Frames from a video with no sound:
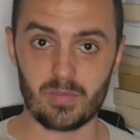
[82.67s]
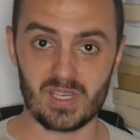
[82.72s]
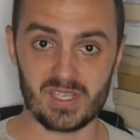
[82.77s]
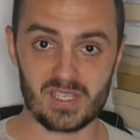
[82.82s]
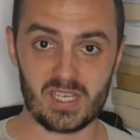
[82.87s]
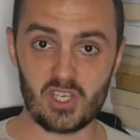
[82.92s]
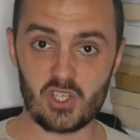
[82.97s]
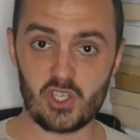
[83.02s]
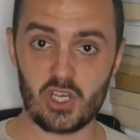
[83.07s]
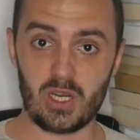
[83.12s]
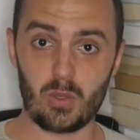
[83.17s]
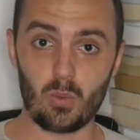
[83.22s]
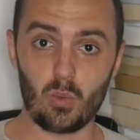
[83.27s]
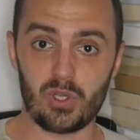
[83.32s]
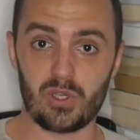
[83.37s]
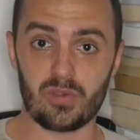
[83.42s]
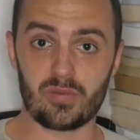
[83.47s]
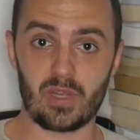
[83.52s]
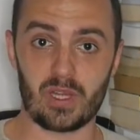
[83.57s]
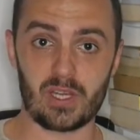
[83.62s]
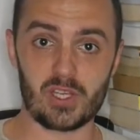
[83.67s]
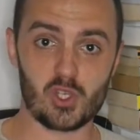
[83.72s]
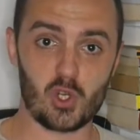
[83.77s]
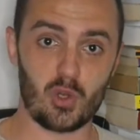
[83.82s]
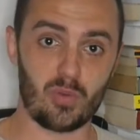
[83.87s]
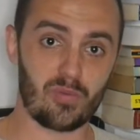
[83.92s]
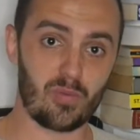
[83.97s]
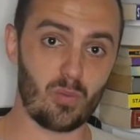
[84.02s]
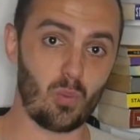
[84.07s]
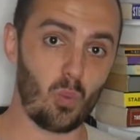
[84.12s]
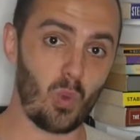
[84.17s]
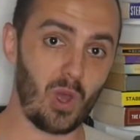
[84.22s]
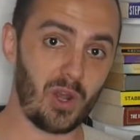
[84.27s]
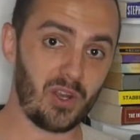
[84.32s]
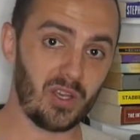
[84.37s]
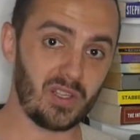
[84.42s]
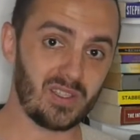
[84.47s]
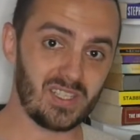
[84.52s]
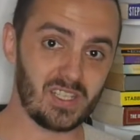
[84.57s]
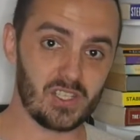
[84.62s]
Essentially, what you've done is hop from one
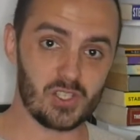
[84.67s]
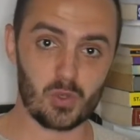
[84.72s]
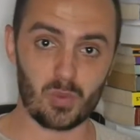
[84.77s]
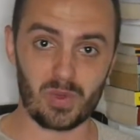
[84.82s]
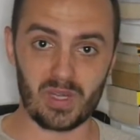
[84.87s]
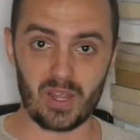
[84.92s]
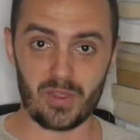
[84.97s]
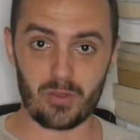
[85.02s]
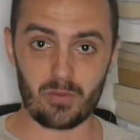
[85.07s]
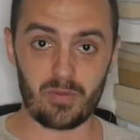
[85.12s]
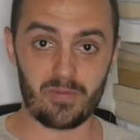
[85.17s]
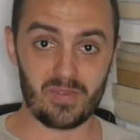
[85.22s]
idea to another,